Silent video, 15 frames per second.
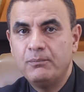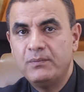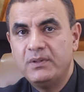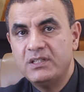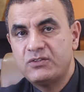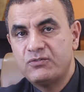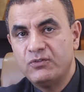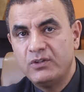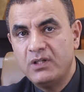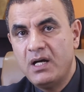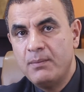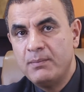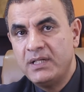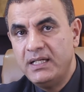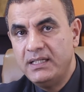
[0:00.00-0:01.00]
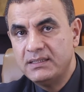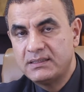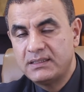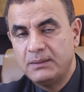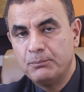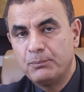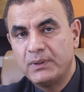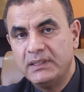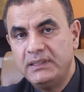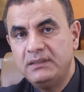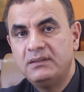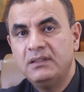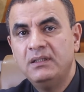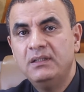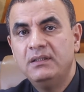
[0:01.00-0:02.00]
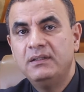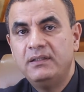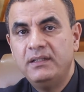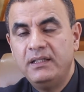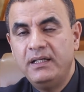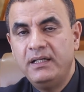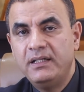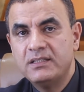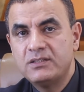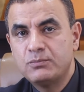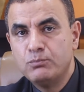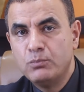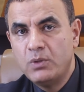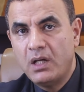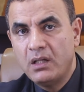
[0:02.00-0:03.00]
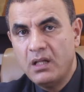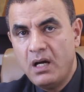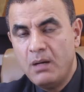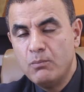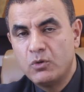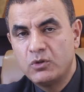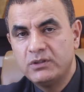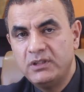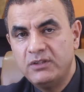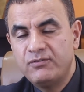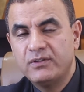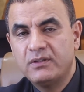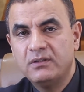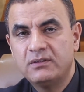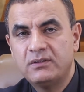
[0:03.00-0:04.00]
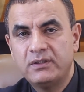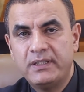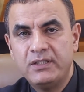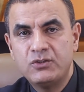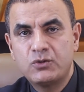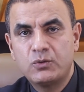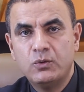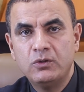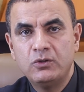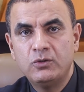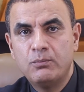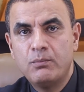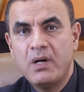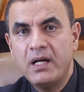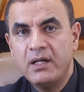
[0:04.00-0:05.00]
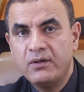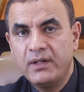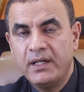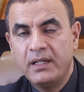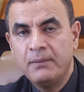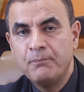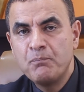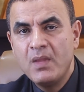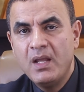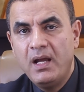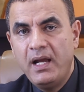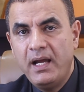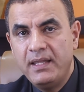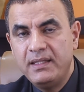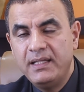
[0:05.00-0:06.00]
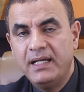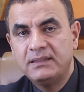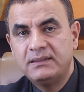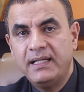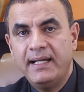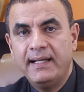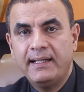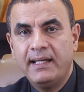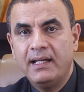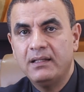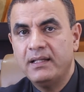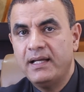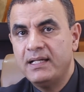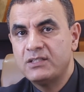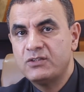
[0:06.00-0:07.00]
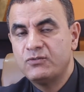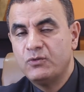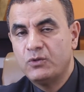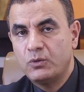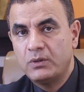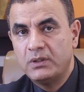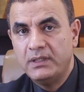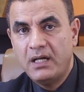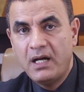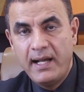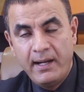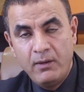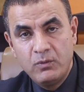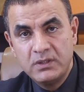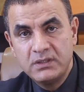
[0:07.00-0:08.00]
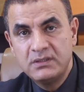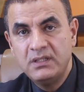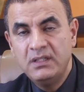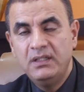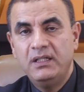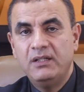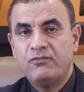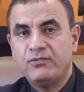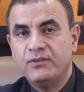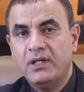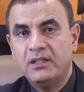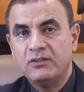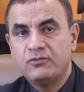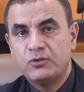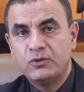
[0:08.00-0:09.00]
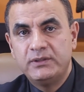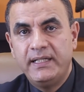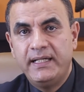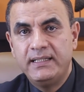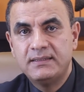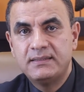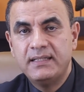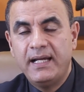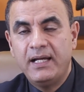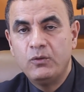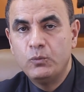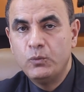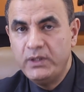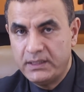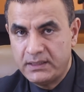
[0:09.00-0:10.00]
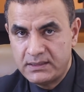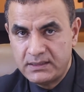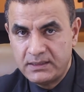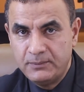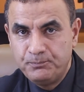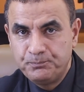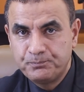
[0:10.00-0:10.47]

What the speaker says: this phenomena is complete, then it is a lot more difficult to control your migraine, and the attack can last for hours, if not for days and weeks.